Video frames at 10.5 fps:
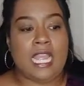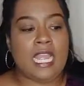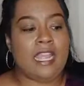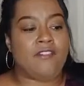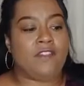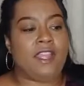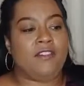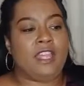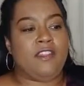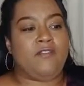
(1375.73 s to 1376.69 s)
if
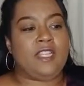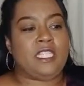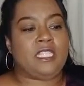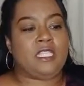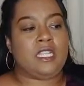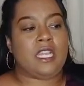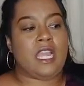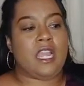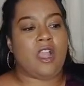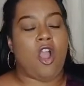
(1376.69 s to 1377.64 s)
it's
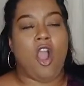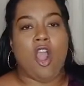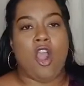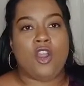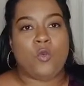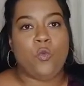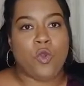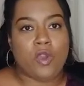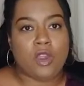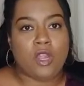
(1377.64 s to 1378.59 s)
hard
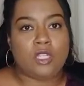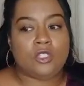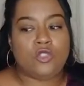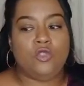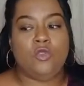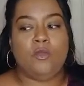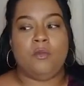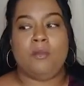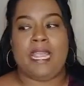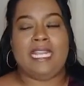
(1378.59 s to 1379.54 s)
work to
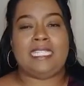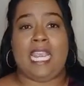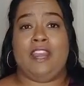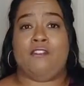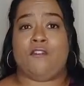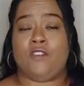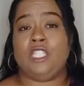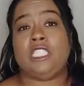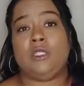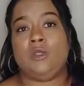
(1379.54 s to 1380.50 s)
maintain a
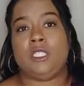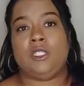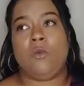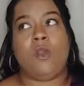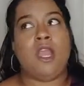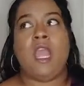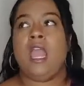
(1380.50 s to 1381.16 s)
friendship with someone,